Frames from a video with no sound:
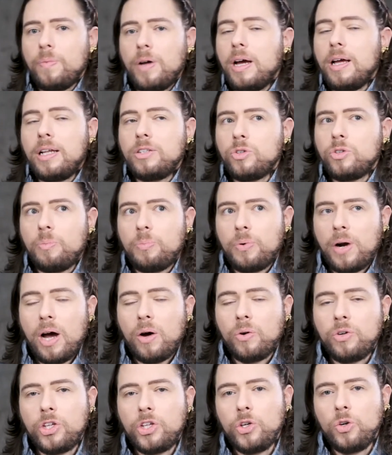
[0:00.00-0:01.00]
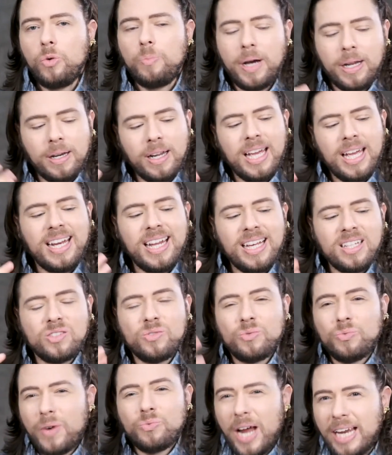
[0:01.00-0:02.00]
but it
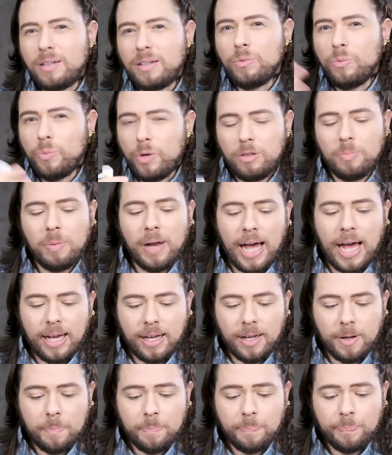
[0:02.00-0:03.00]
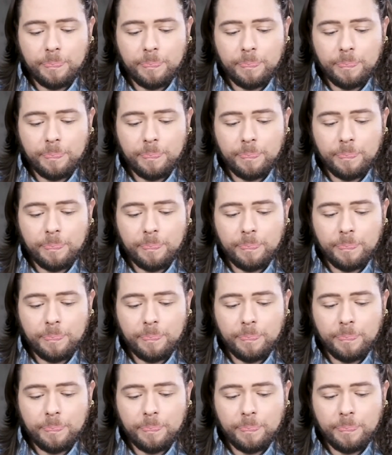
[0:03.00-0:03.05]
is red with black.